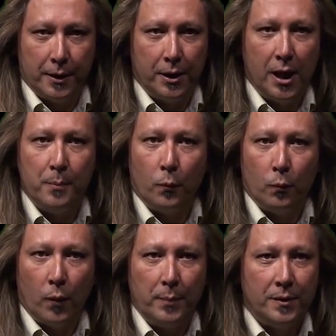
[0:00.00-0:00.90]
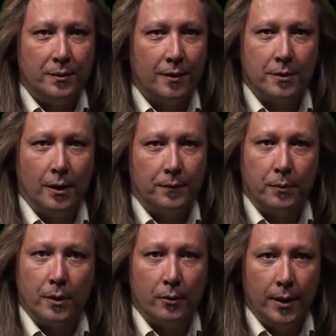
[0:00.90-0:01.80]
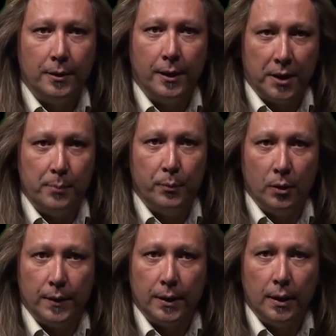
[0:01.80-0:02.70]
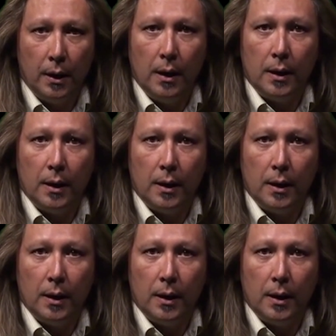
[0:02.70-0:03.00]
get up, wipe the dust off the rear end, and keep moving.